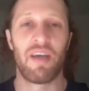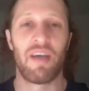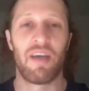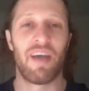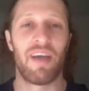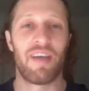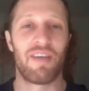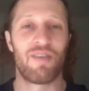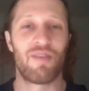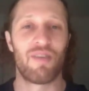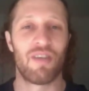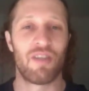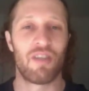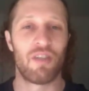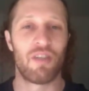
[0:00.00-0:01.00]
and
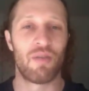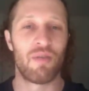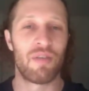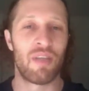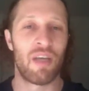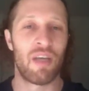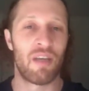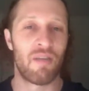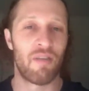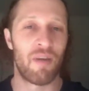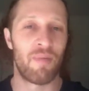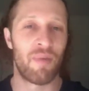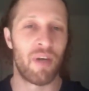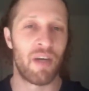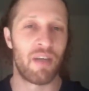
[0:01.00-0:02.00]
she's always taken
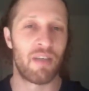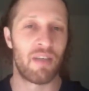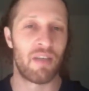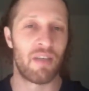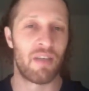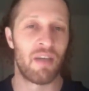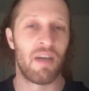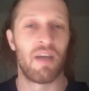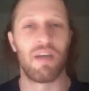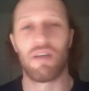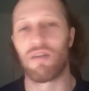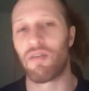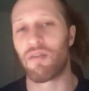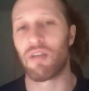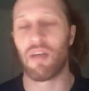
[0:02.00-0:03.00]
great pride in
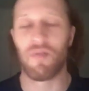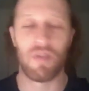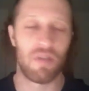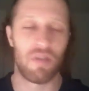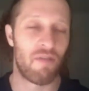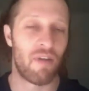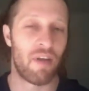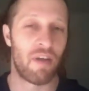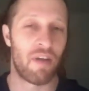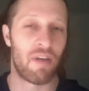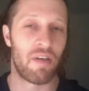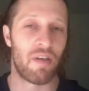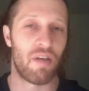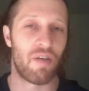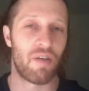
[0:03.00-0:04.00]
not having to
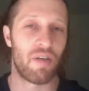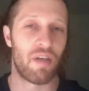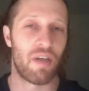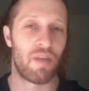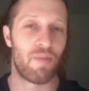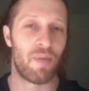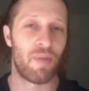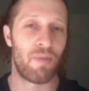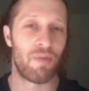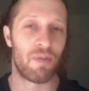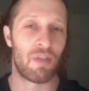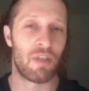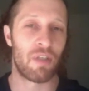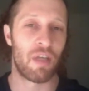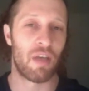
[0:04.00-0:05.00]
rely on other
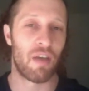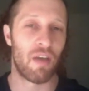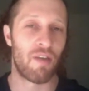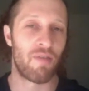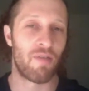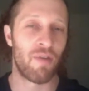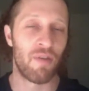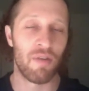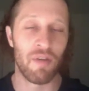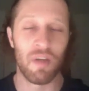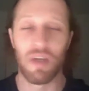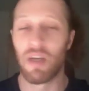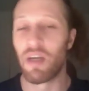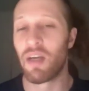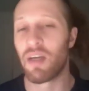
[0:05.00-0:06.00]
people to take care of her.
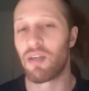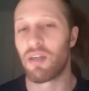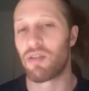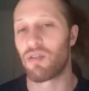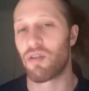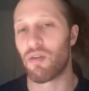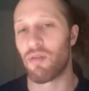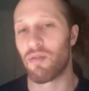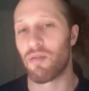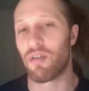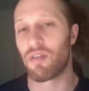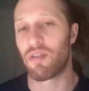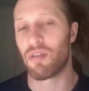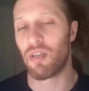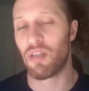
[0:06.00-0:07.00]
So
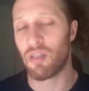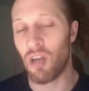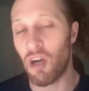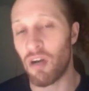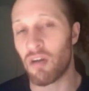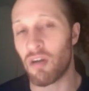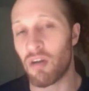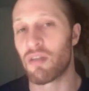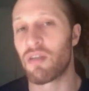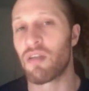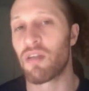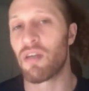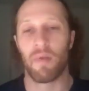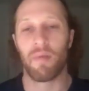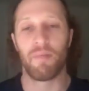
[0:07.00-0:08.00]
it's hard,
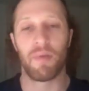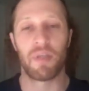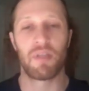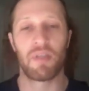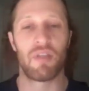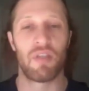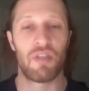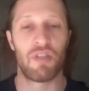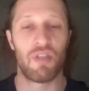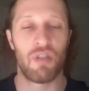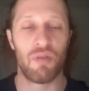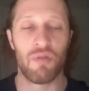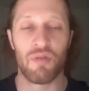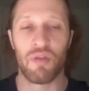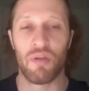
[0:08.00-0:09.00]
but
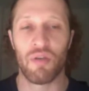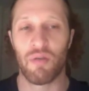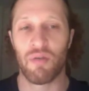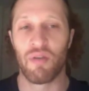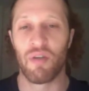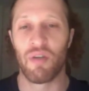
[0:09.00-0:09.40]
she's also